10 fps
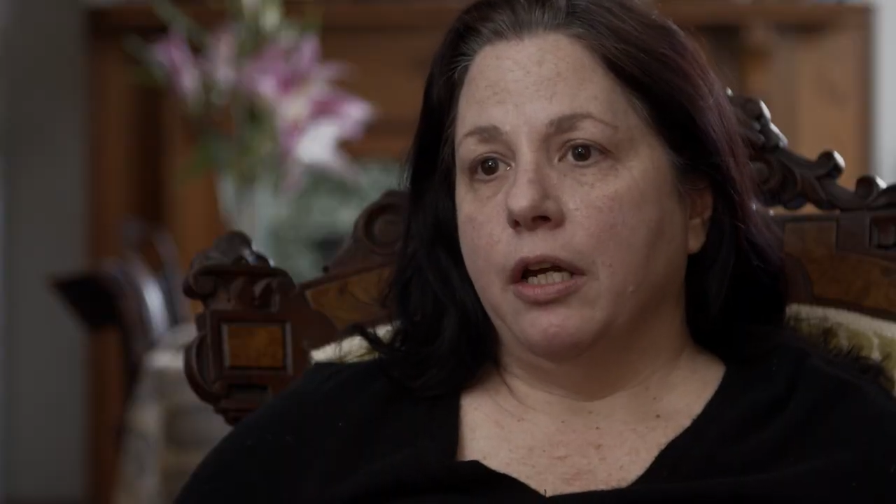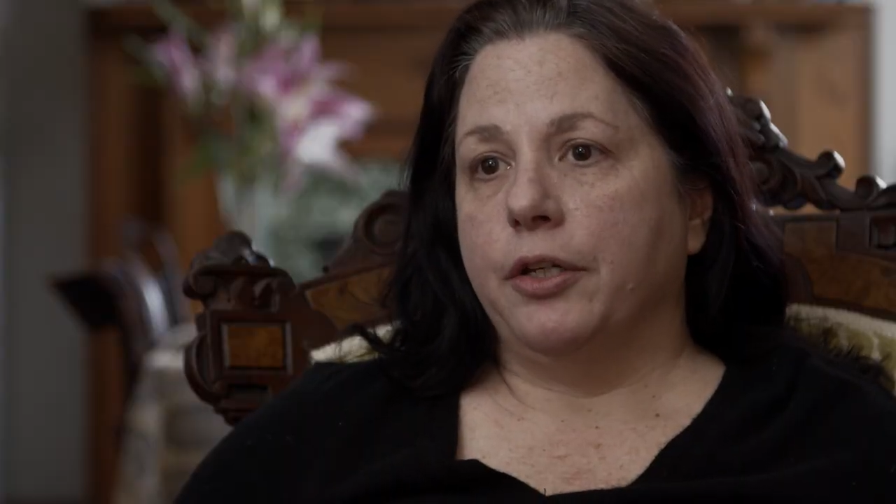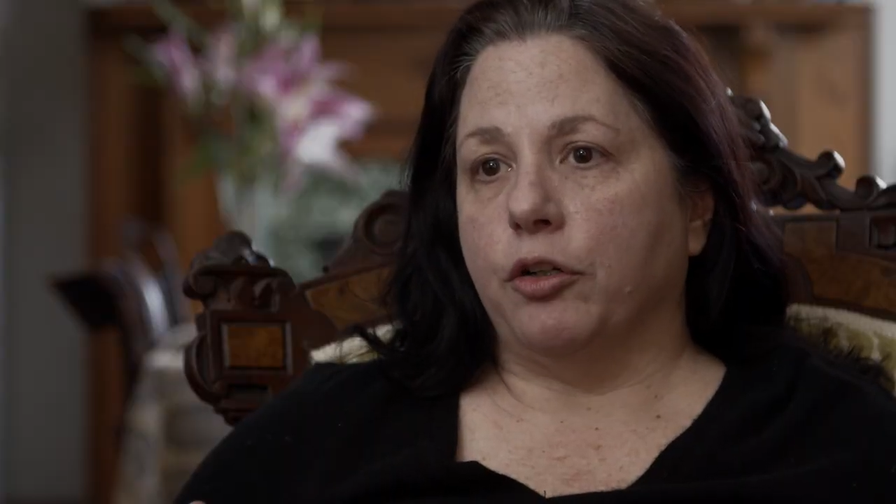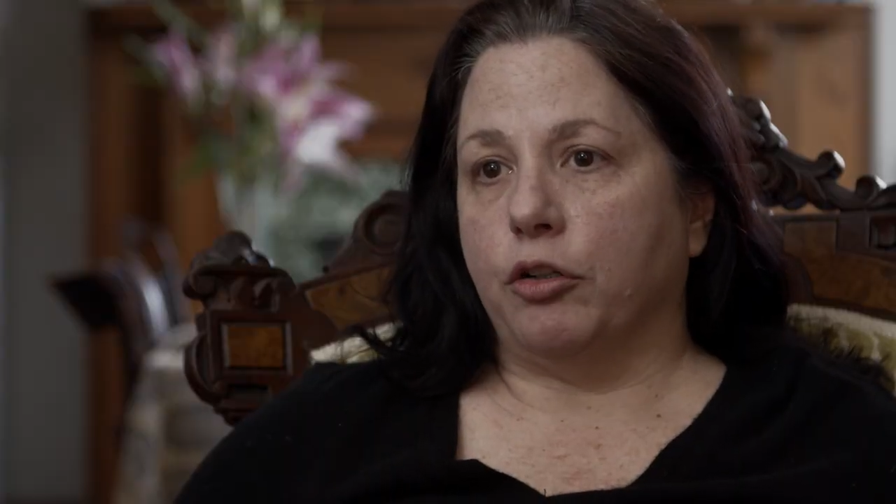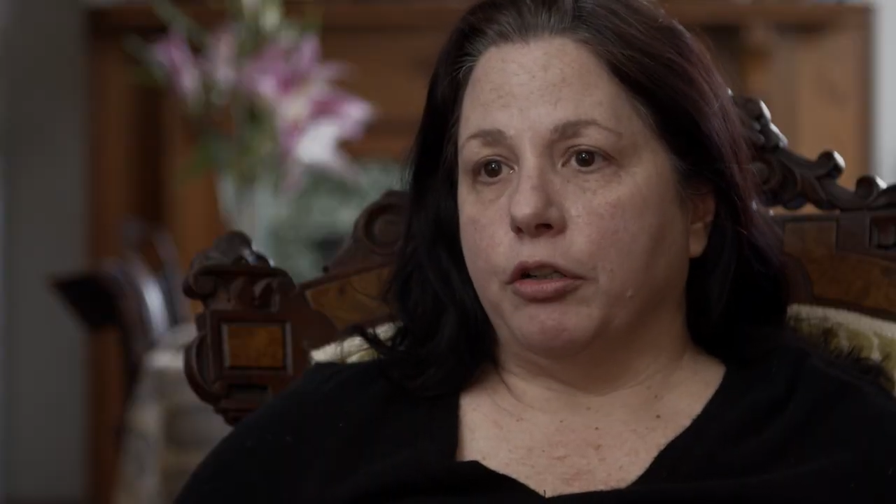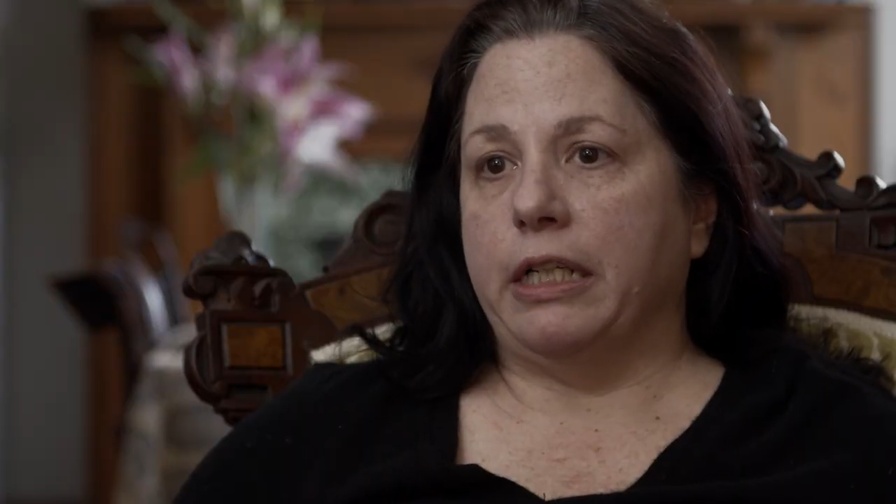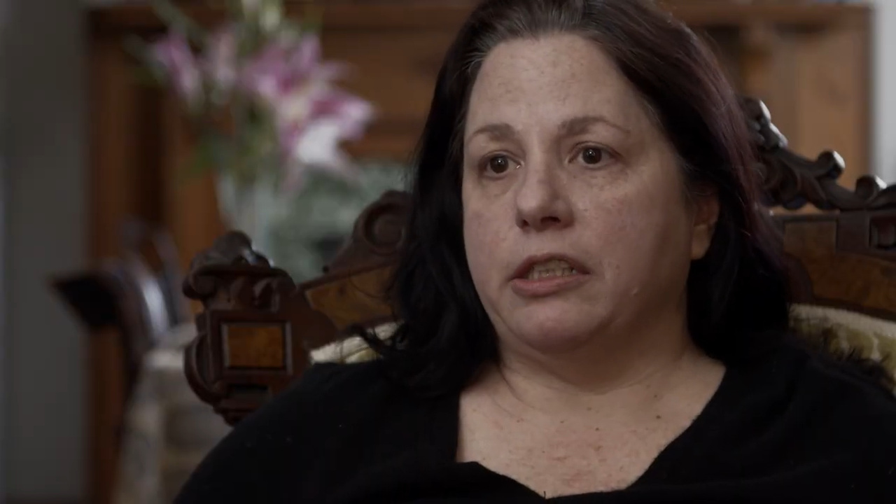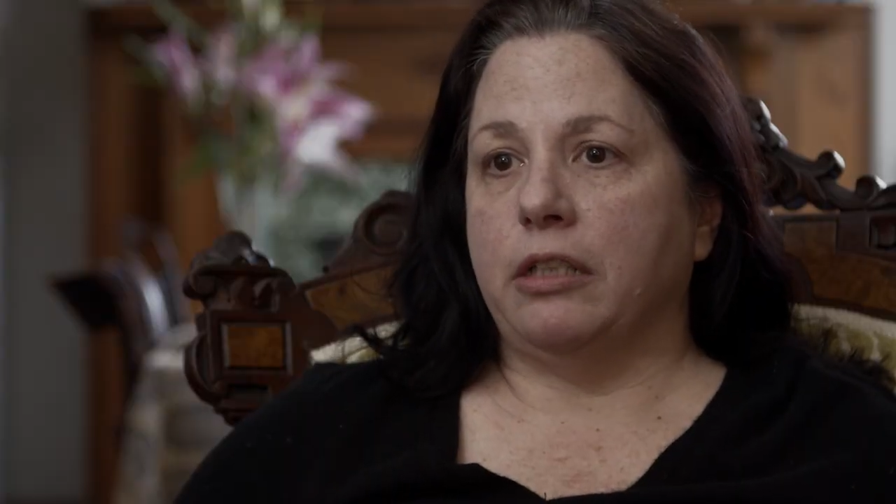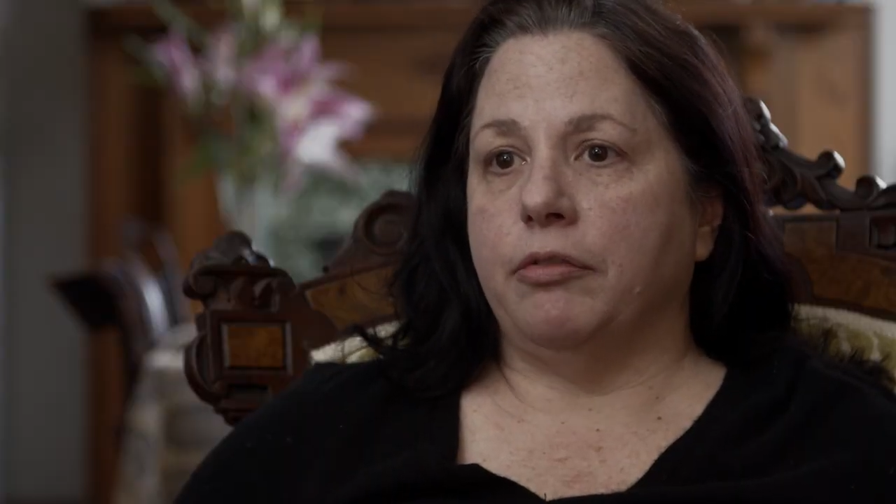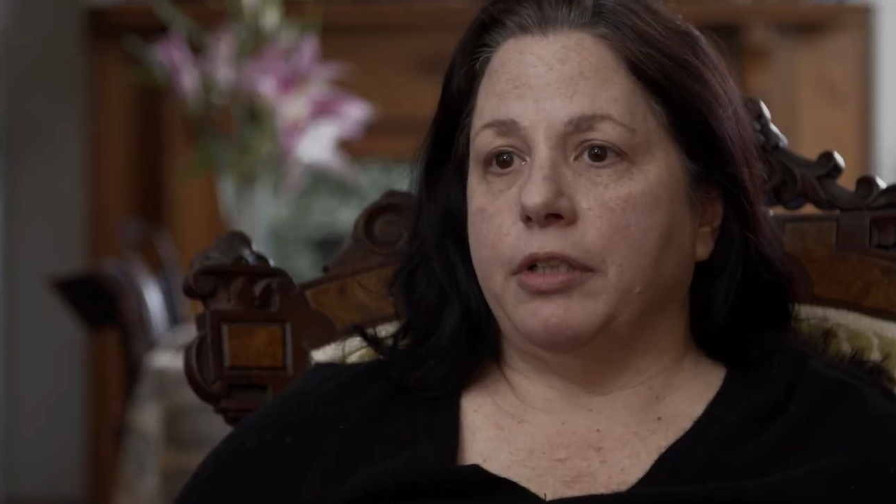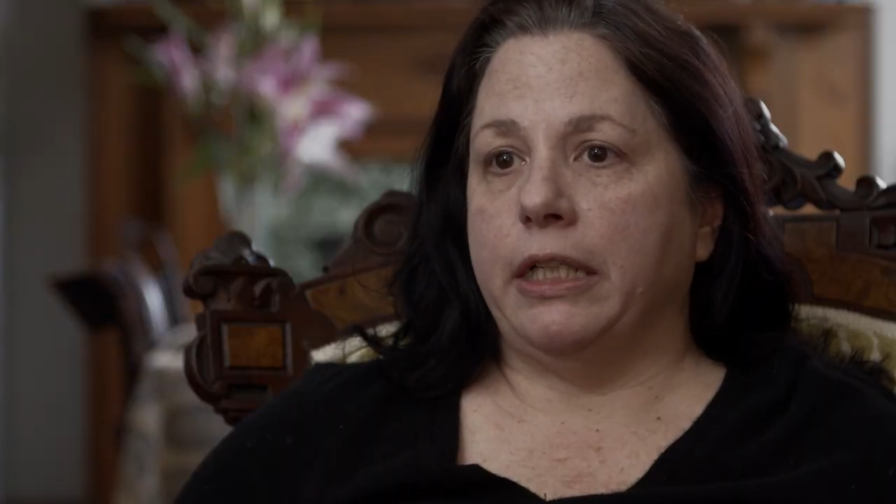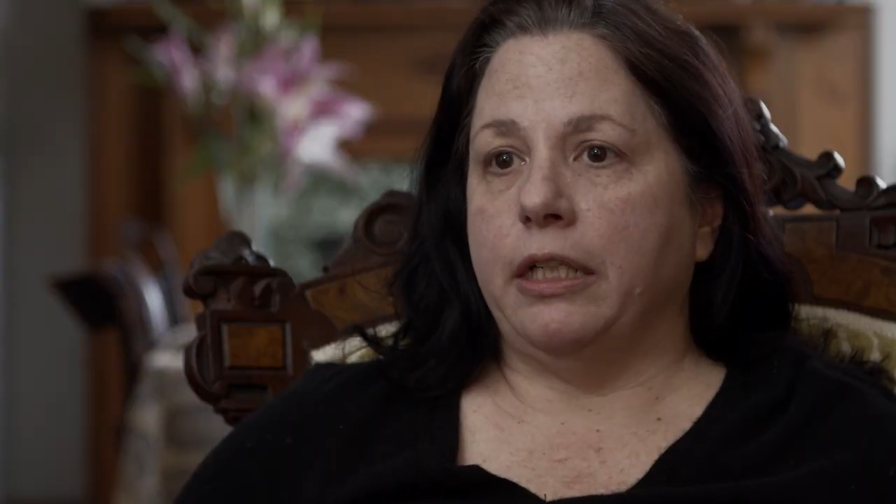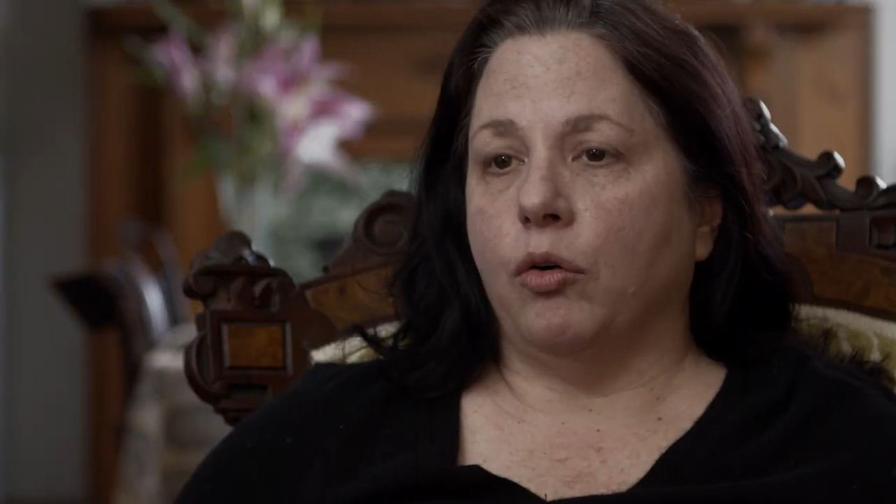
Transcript: your creativity